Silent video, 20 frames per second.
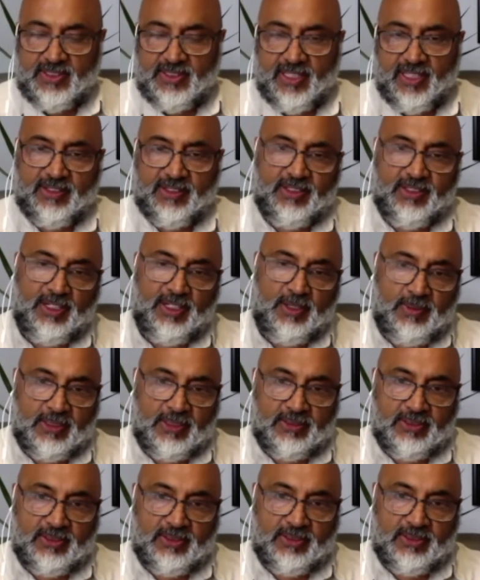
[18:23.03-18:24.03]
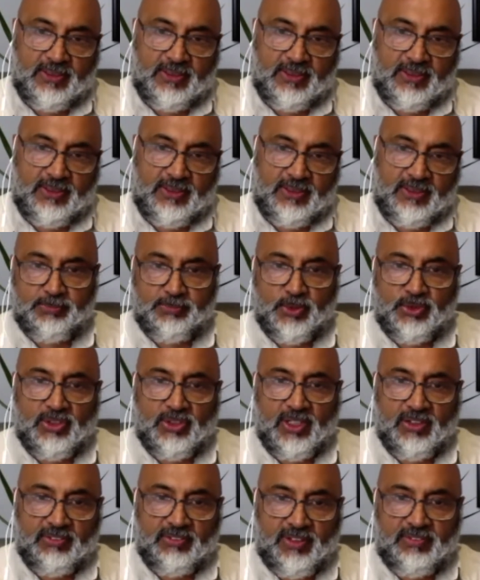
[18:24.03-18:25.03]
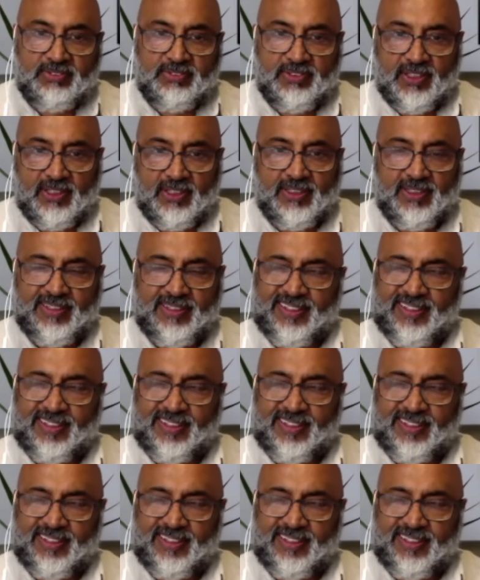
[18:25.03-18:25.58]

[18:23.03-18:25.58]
hey, you know about this Brahmaputra River?